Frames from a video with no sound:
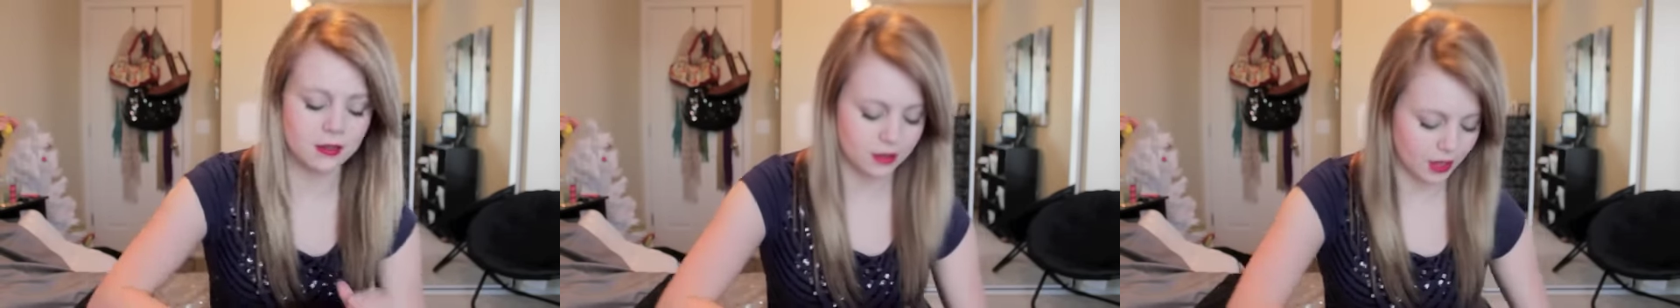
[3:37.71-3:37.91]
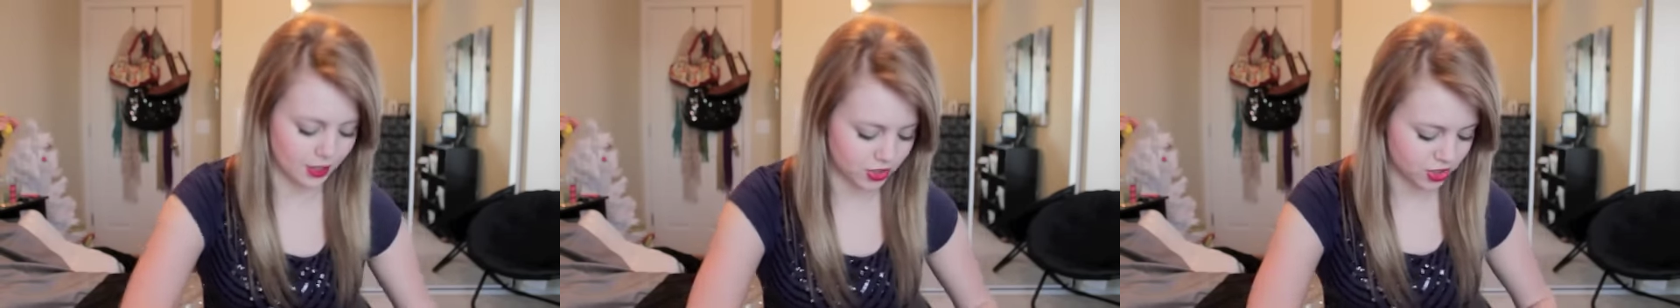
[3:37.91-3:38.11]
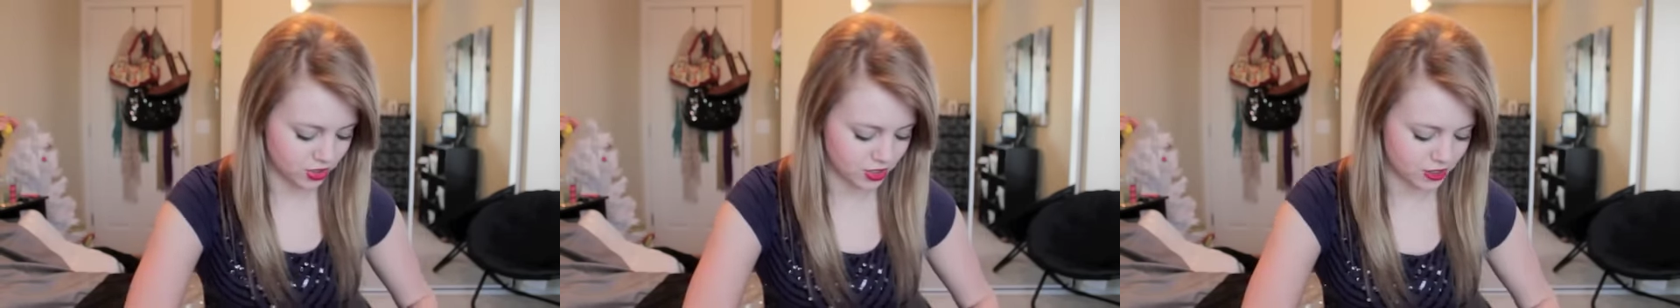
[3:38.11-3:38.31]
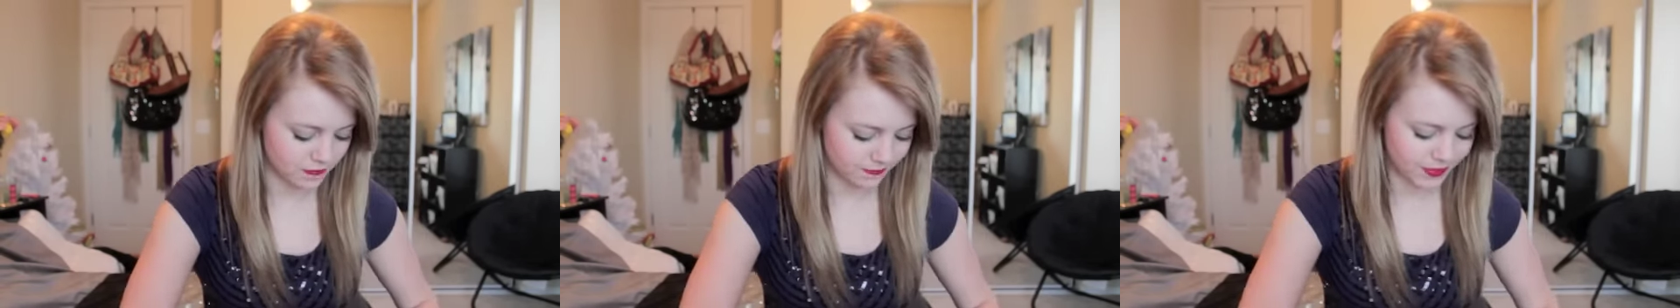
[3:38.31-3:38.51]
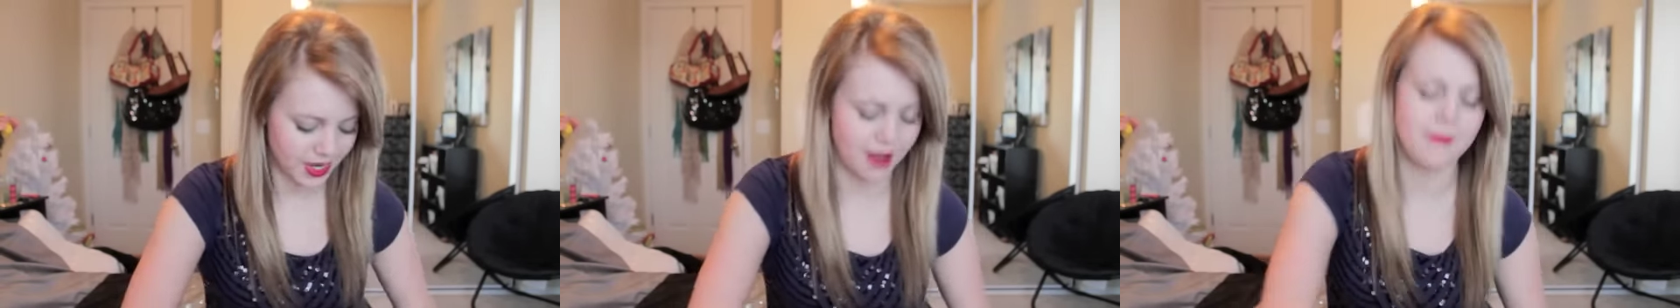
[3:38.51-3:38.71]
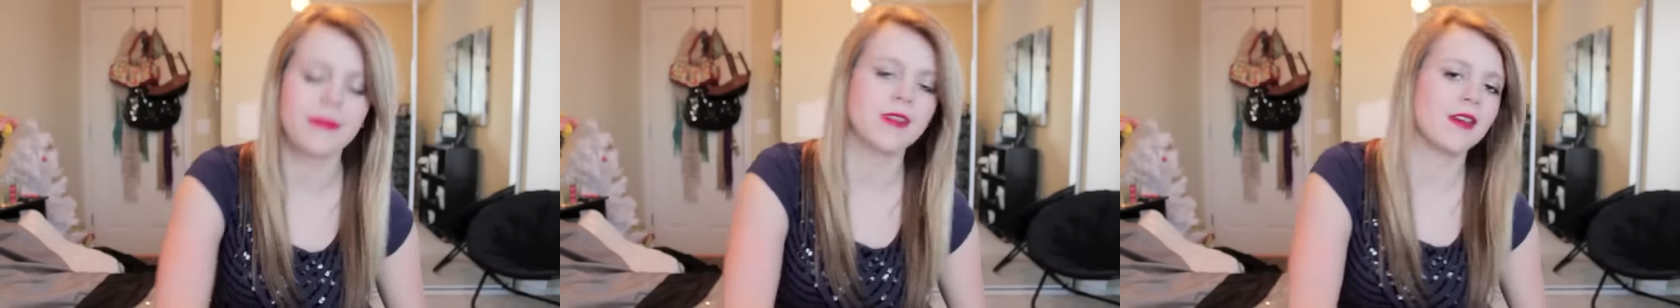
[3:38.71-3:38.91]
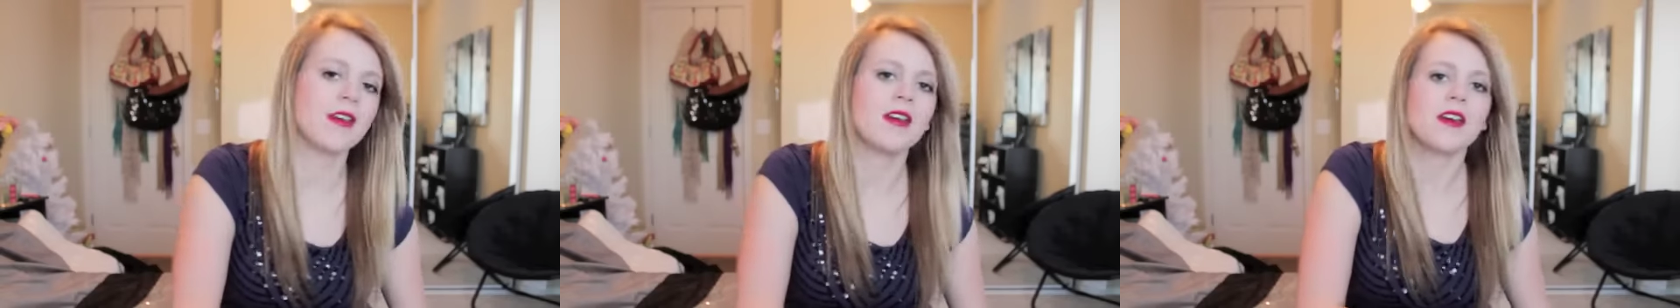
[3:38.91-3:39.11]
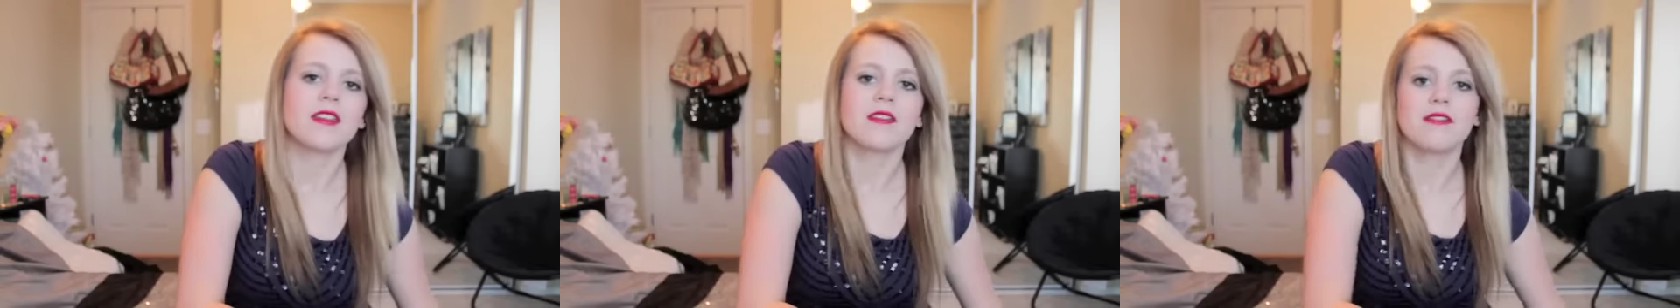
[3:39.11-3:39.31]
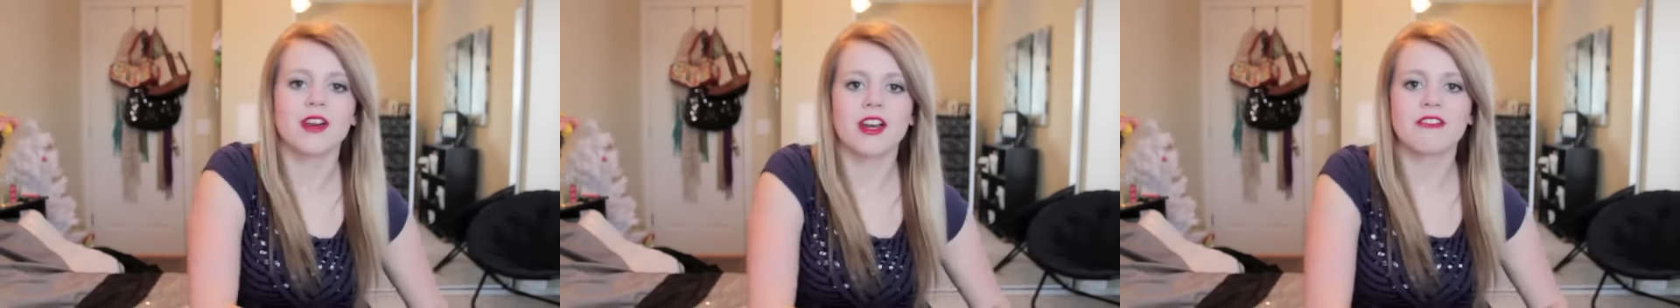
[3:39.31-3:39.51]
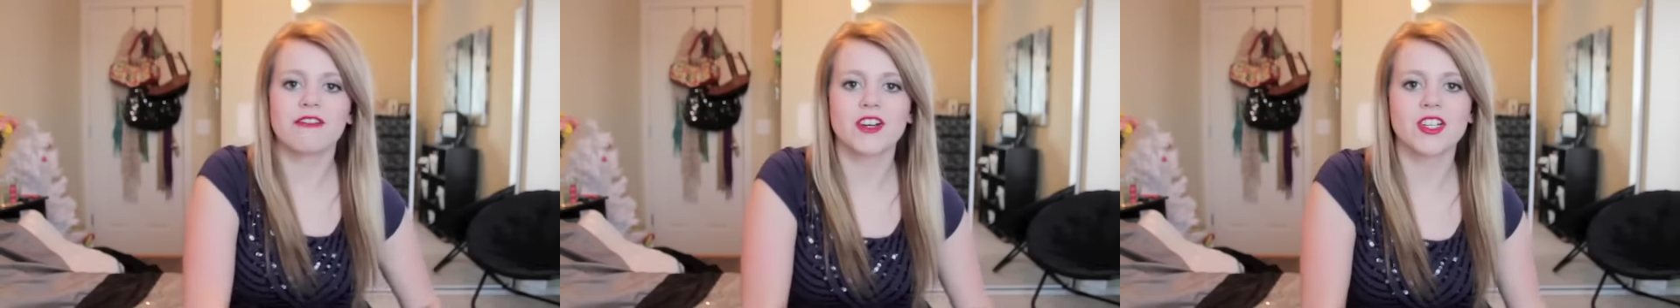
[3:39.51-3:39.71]
Actually, yeah. The
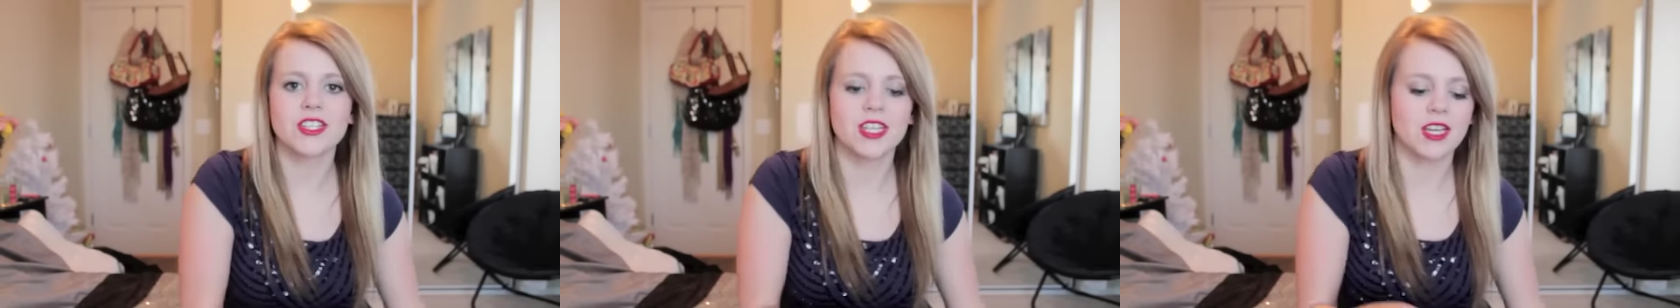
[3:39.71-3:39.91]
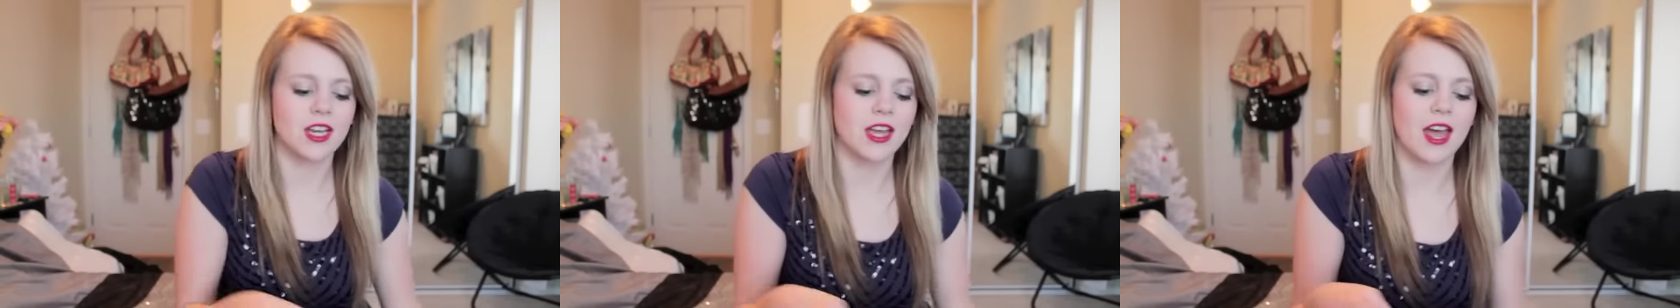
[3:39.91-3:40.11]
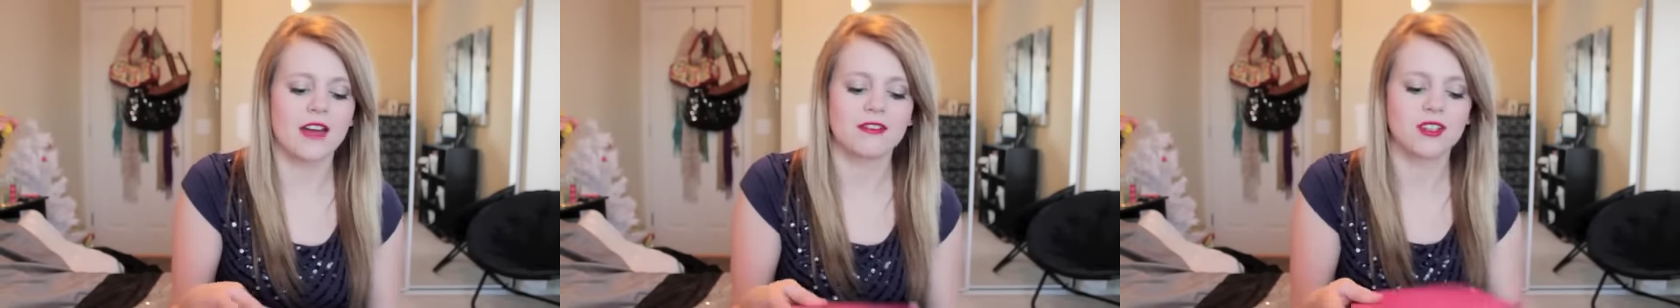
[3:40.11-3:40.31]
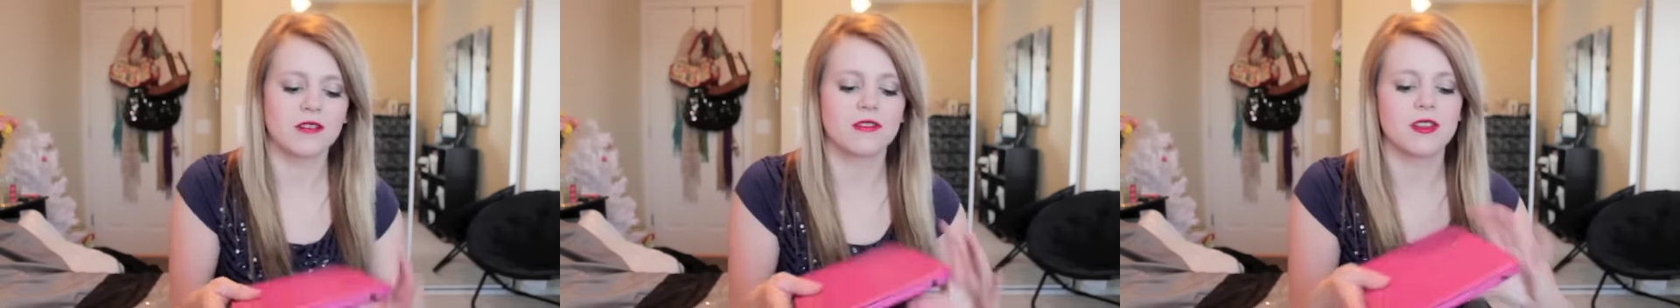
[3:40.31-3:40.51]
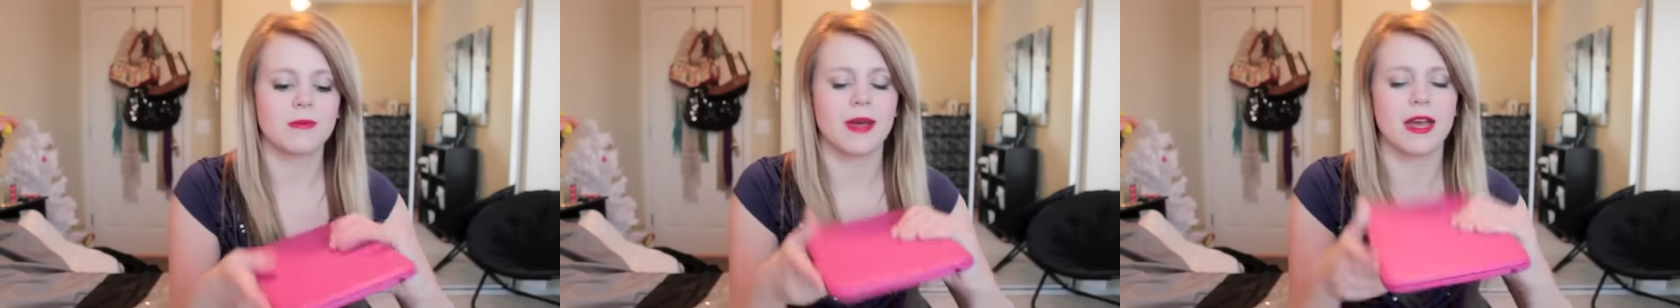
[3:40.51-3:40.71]
very first thing I have shoved to the